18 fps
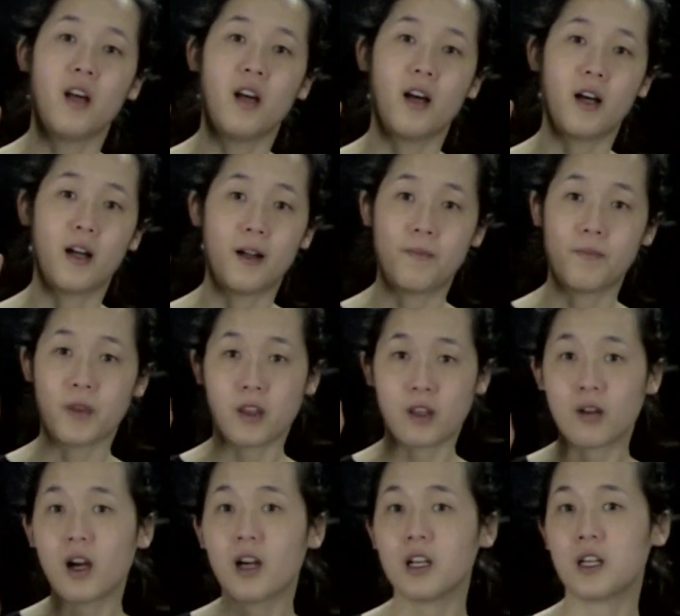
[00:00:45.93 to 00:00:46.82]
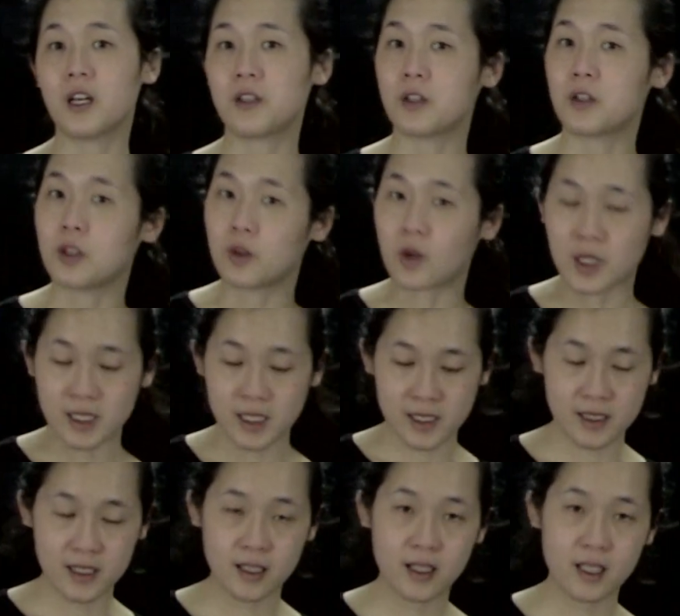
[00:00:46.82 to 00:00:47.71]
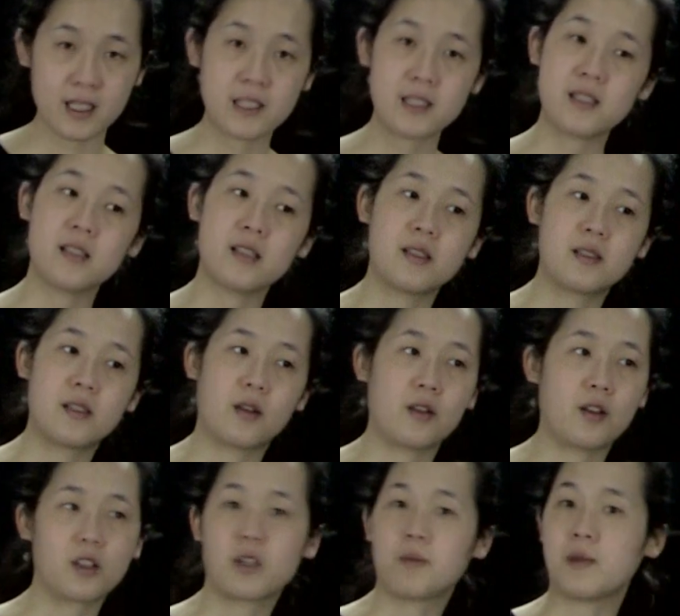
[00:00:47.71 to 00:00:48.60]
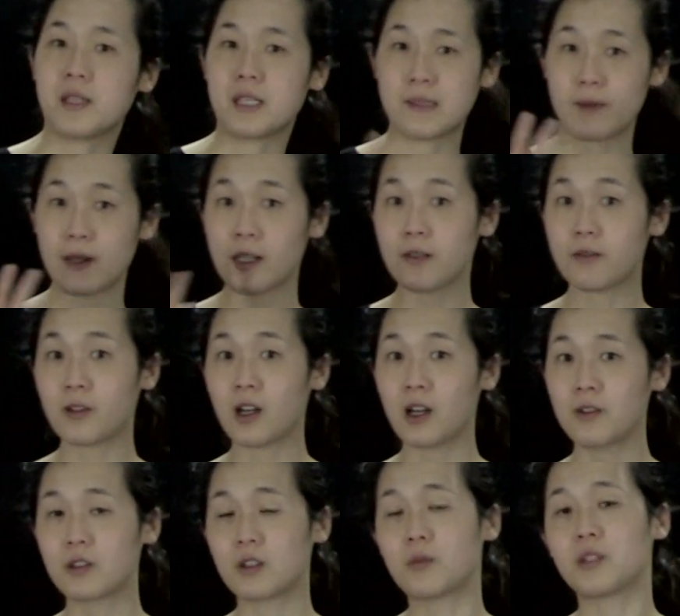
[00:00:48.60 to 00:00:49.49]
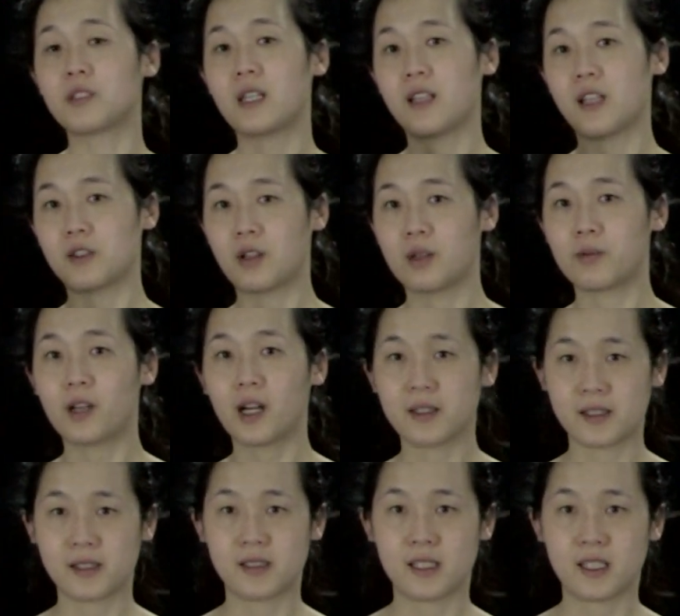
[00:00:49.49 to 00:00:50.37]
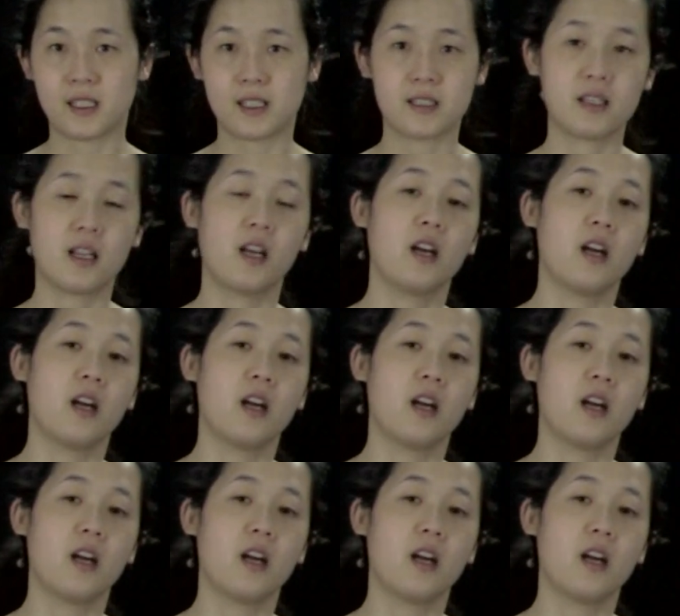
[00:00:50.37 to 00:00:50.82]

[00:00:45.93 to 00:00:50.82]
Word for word: Um, there are other nuances to this, so there could be spin involved or multi-electron processes.